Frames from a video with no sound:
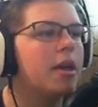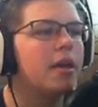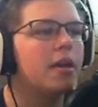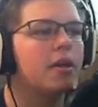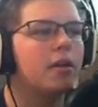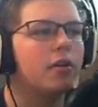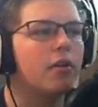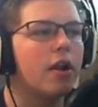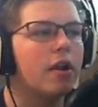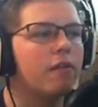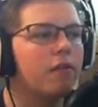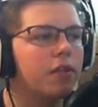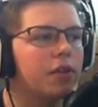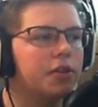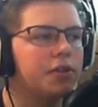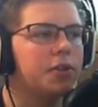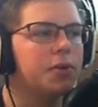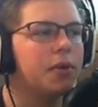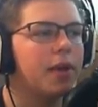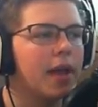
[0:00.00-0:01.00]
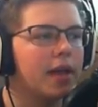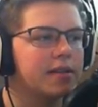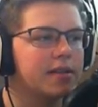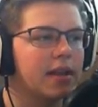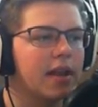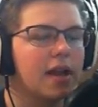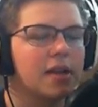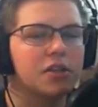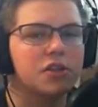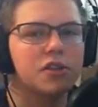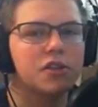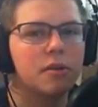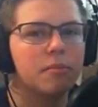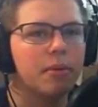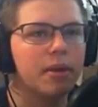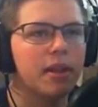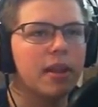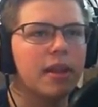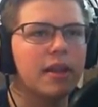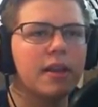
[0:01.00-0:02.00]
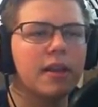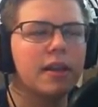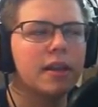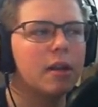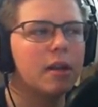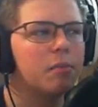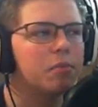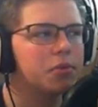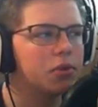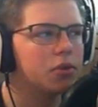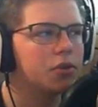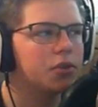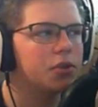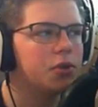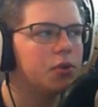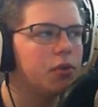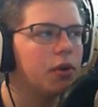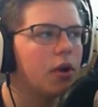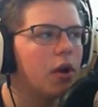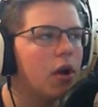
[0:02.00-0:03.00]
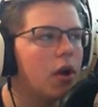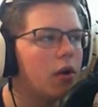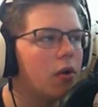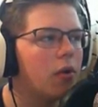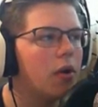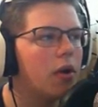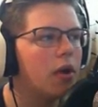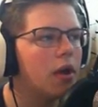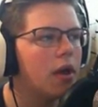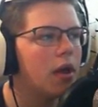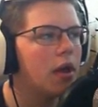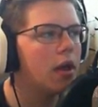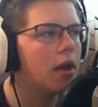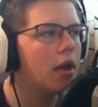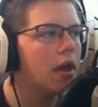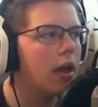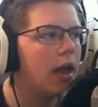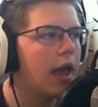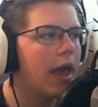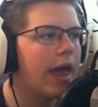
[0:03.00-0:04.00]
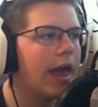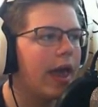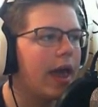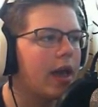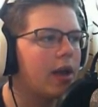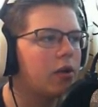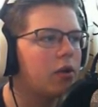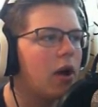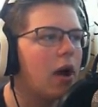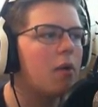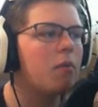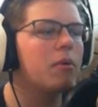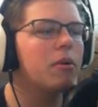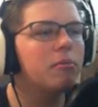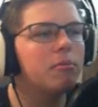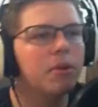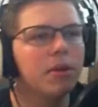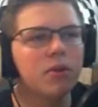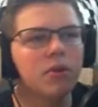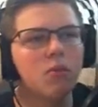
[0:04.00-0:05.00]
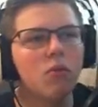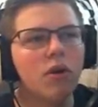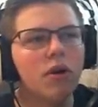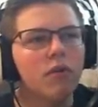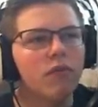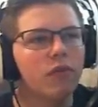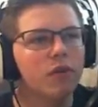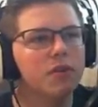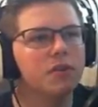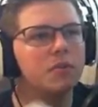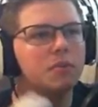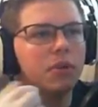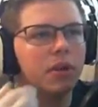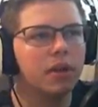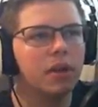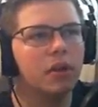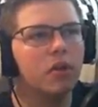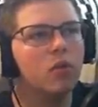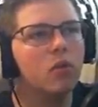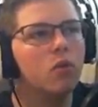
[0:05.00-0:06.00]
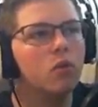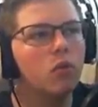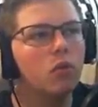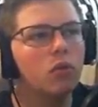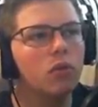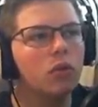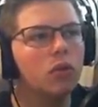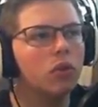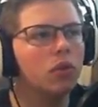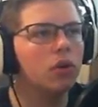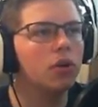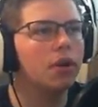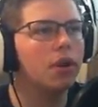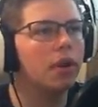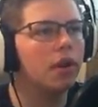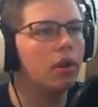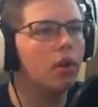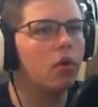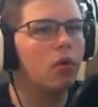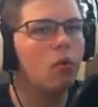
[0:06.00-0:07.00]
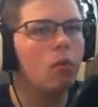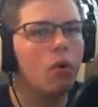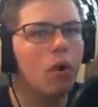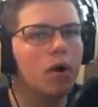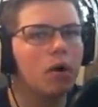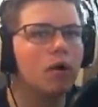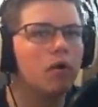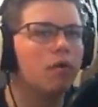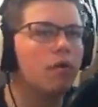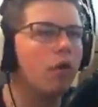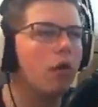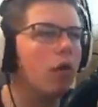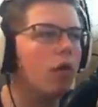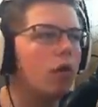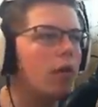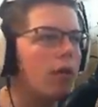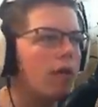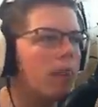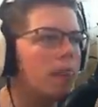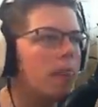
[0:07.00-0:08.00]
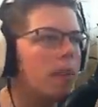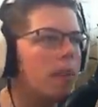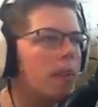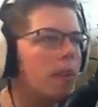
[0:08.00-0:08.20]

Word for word: making a grave for the 2 cats that got struck by lightning an episode or 2 ago, and I want to build a waterfall somewhere, like a cool looking waterfall.